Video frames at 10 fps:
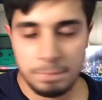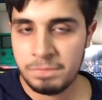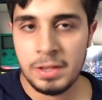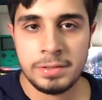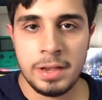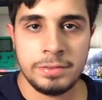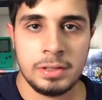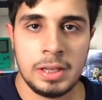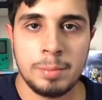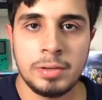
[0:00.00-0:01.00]

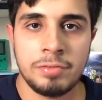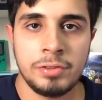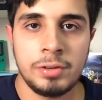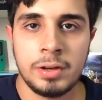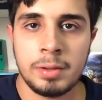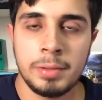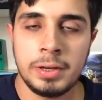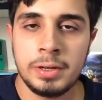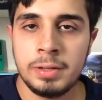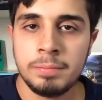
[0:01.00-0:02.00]
Fantastic game. Definitely
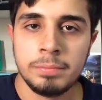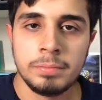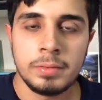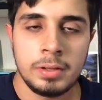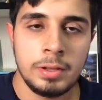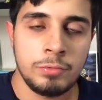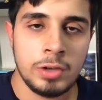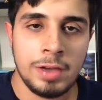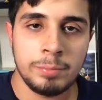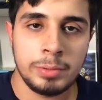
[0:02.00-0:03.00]
recommend it. If you
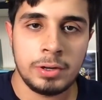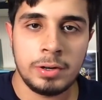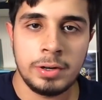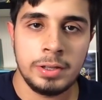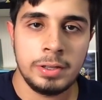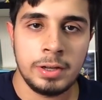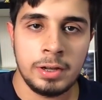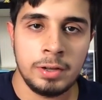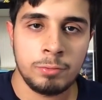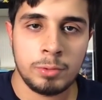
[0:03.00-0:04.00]
haven't played already, if you
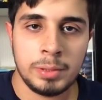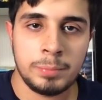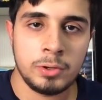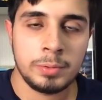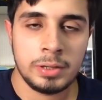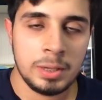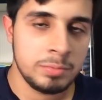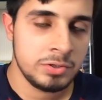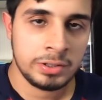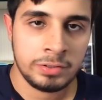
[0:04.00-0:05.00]
want to play a Pokemon game,
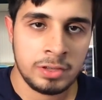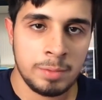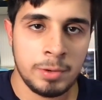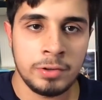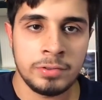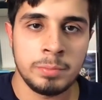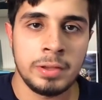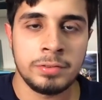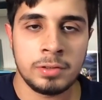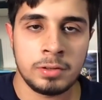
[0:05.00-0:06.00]
check this game out. It's
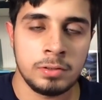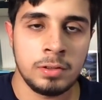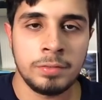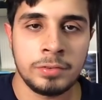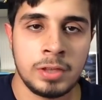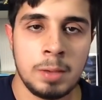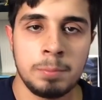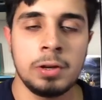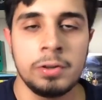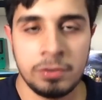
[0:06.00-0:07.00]
amazing. Love this game.
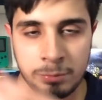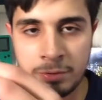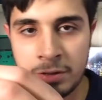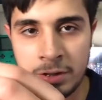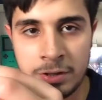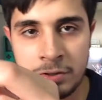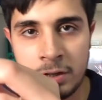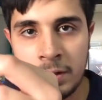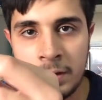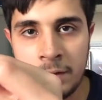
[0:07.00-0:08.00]
Giratina is my favorite
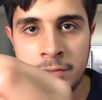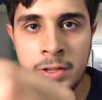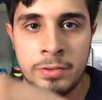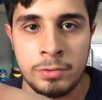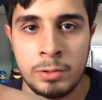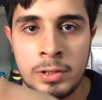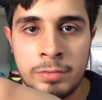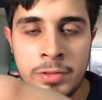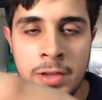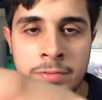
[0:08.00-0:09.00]
legendary, like I said, so I'd
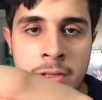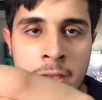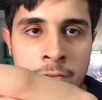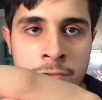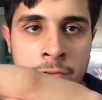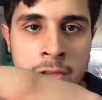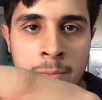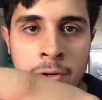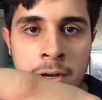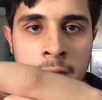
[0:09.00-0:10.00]
love to have the case for this game
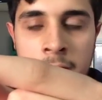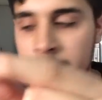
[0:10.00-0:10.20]
one day.